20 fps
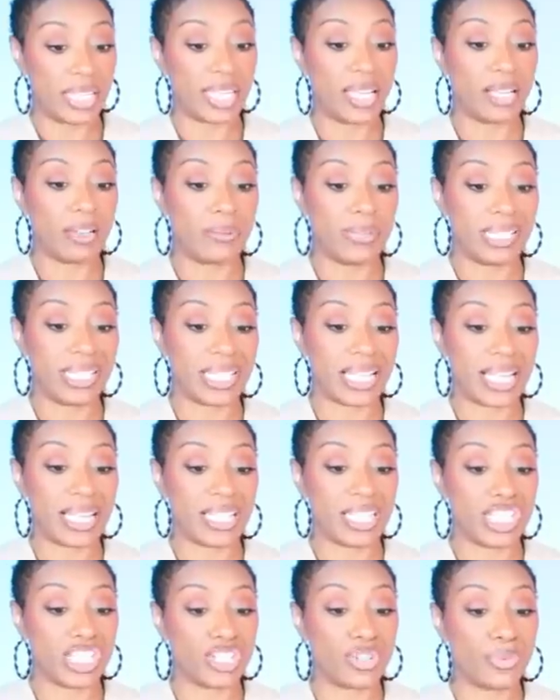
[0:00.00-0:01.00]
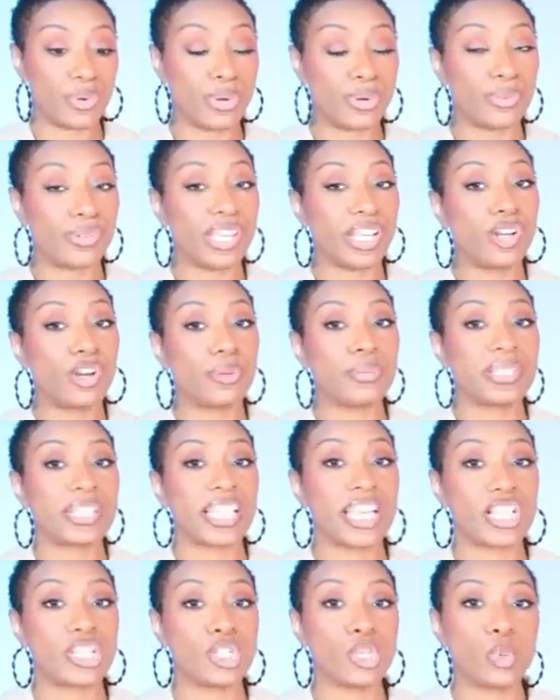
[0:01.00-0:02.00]
They come in size 0, they go up to
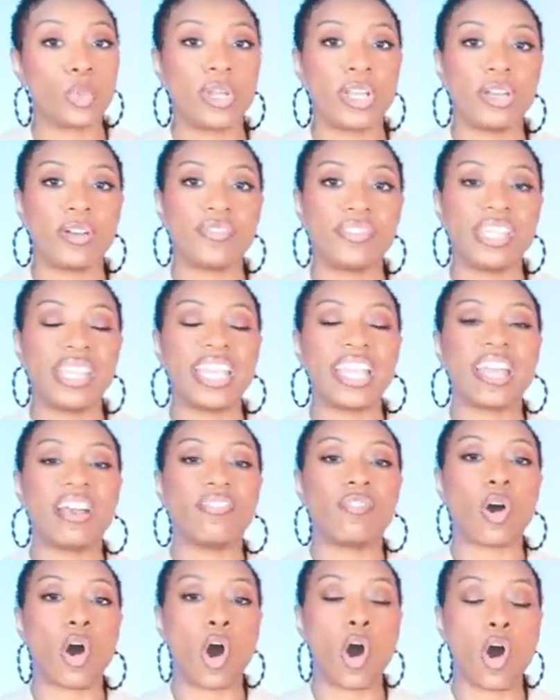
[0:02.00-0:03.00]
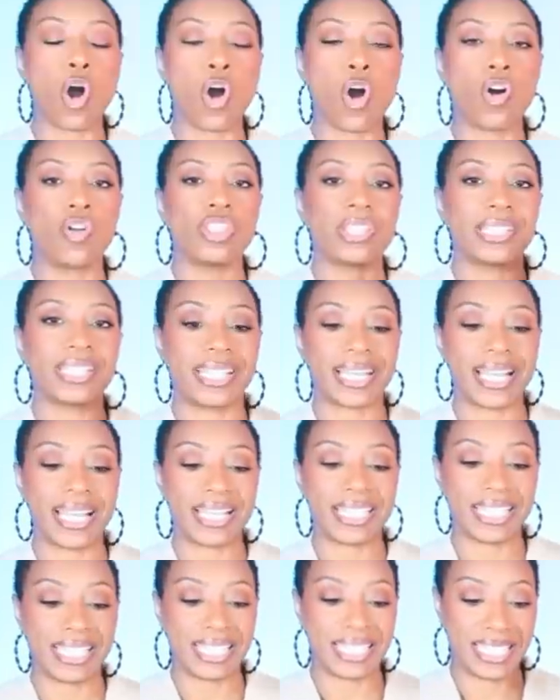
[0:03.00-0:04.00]
size 12. They have all the
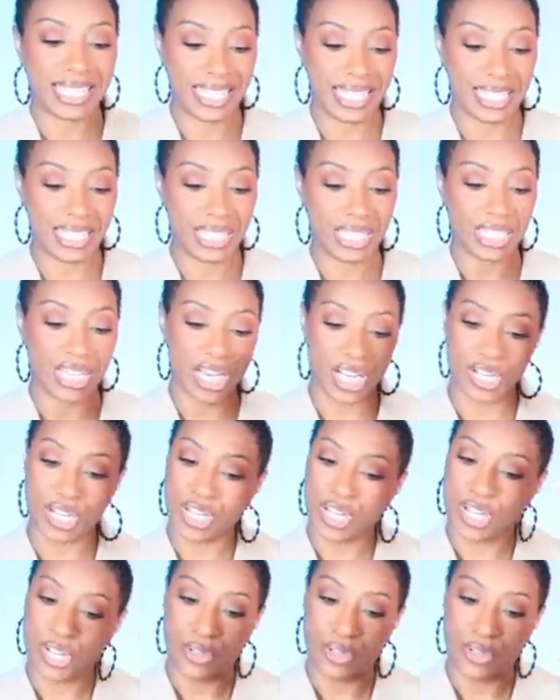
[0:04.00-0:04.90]
sizes in stock.